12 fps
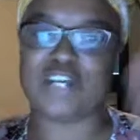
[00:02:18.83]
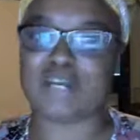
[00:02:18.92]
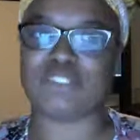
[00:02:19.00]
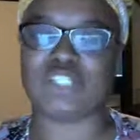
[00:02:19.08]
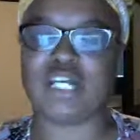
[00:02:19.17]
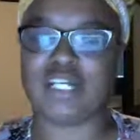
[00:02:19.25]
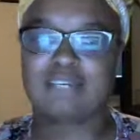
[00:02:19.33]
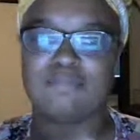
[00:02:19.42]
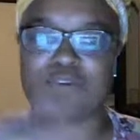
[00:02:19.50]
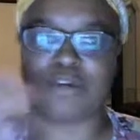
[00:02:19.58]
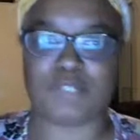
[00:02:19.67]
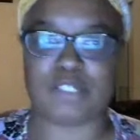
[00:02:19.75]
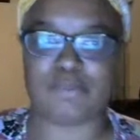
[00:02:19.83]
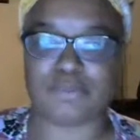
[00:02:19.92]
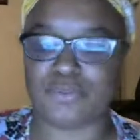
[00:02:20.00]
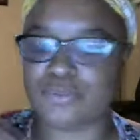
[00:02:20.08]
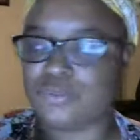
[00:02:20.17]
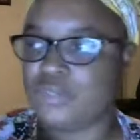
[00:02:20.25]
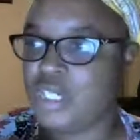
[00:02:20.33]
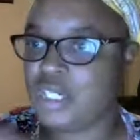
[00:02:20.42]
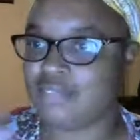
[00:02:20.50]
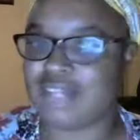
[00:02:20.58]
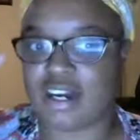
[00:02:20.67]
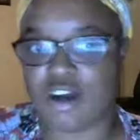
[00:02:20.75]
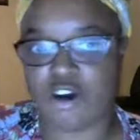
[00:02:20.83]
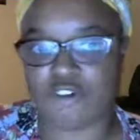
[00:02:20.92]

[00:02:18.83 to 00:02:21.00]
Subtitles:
and I'm going to try to get more people that are